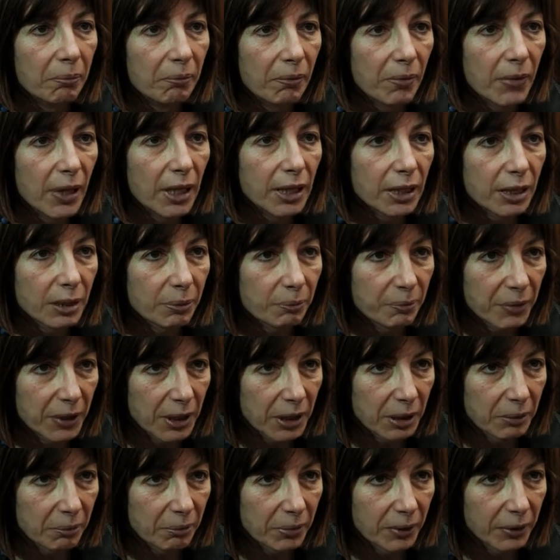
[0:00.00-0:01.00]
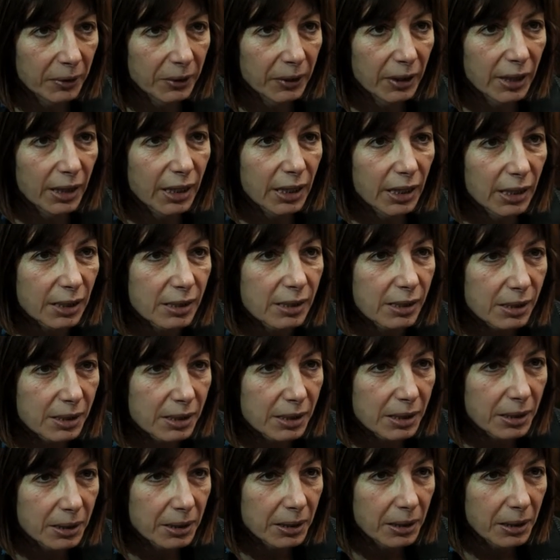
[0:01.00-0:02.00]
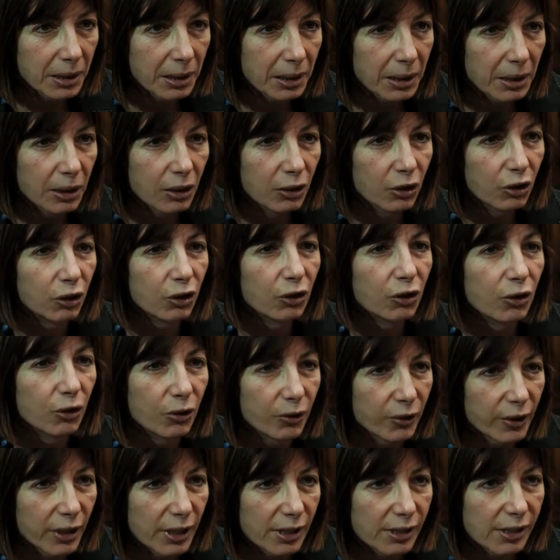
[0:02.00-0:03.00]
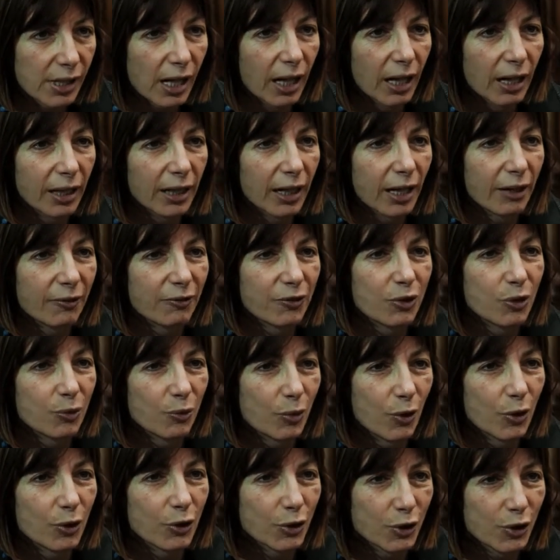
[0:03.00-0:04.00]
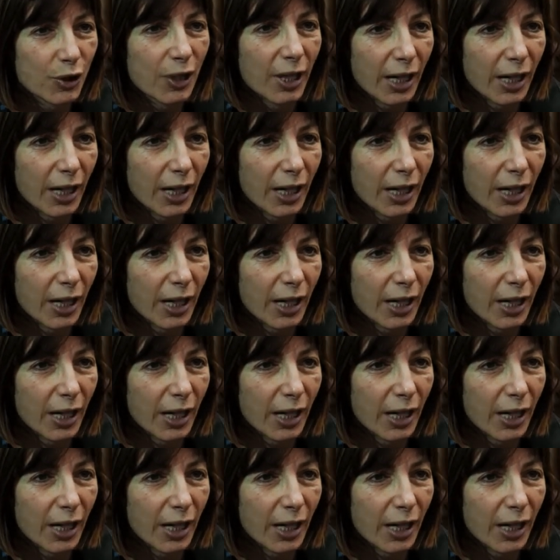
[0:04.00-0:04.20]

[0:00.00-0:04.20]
make people instantly curious? I have to watch